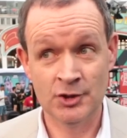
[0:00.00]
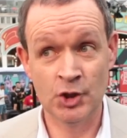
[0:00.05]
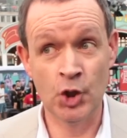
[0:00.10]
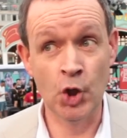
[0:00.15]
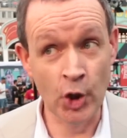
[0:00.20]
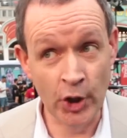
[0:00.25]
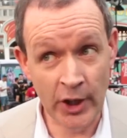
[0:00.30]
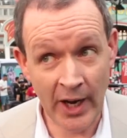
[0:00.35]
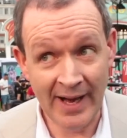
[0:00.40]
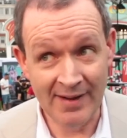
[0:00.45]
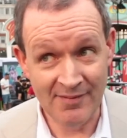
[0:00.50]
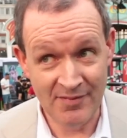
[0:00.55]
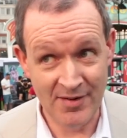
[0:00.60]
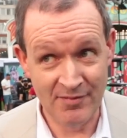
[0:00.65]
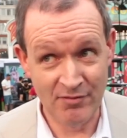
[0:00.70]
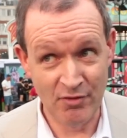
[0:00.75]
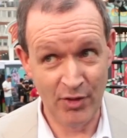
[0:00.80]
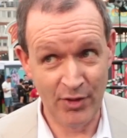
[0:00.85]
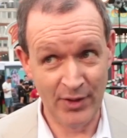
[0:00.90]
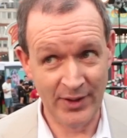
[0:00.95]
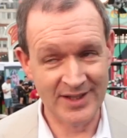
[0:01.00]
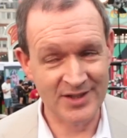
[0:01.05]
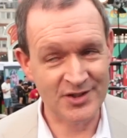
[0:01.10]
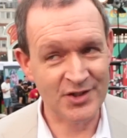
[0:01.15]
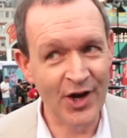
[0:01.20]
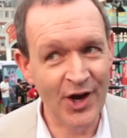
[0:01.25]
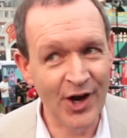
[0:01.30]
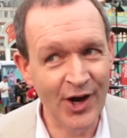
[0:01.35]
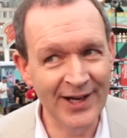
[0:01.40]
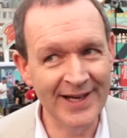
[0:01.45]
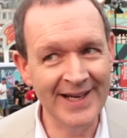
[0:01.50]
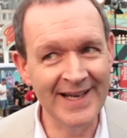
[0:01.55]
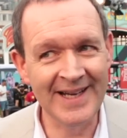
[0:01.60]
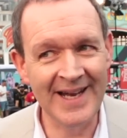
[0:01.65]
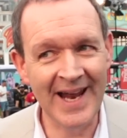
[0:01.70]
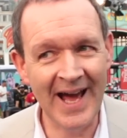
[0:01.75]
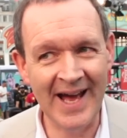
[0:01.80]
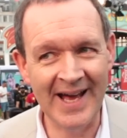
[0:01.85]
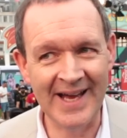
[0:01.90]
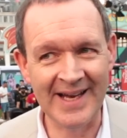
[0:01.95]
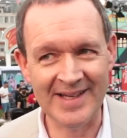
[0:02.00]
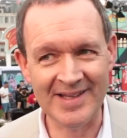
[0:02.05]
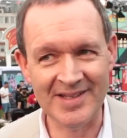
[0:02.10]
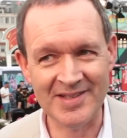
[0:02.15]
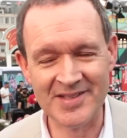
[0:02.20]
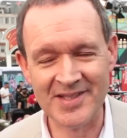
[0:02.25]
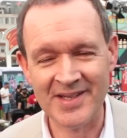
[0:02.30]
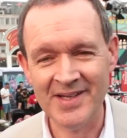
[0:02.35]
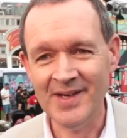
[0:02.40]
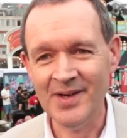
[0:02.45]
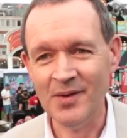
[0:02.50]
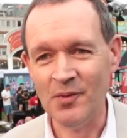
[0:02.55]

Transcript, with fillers: could have everything. It's early days.